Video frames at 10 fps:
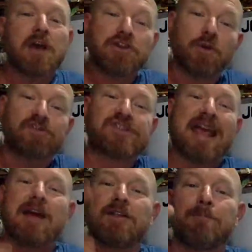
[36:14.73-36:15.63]
You'll see
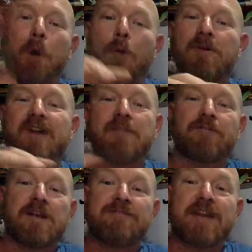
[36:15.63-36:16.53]
it at the bottom of
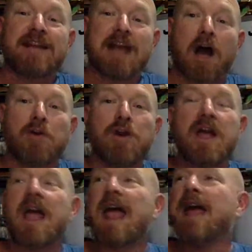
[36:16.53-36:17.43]
every video.
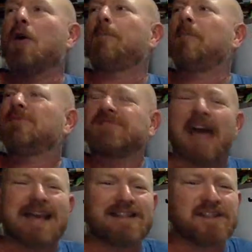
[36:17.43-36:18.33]
It'll
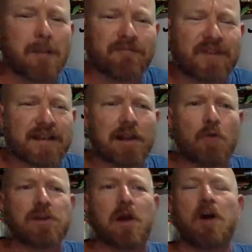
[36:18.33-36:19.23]
say something
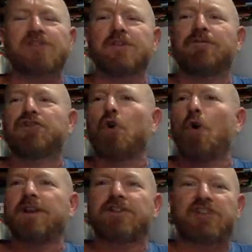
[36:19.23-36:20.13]
along the lines of
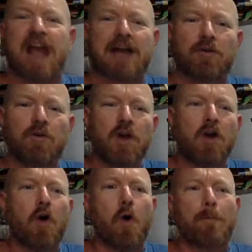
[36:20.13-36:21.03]
join channel
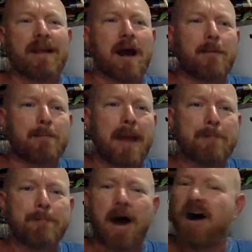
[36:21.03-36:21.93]
or become a
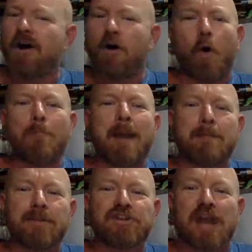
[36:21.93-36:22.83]
member or
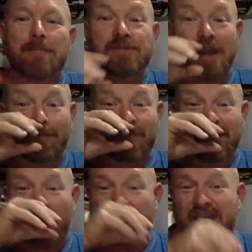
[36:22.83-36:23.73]
membership, something
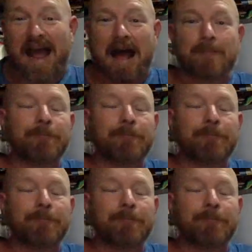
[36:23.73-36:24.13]
like that.